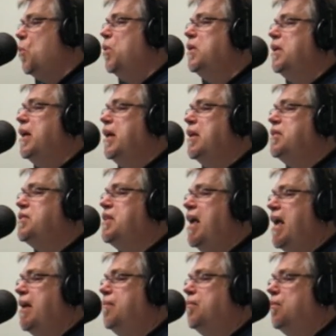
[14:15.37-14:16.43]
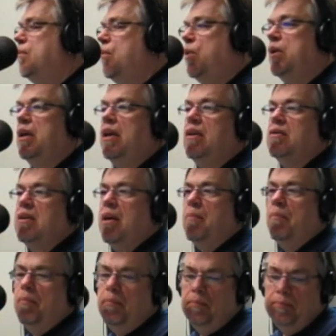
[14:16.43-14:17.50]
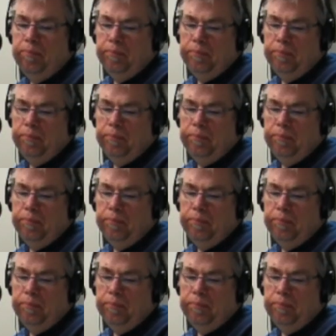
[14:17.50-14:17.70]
So where did he get his name? Where did he get his name?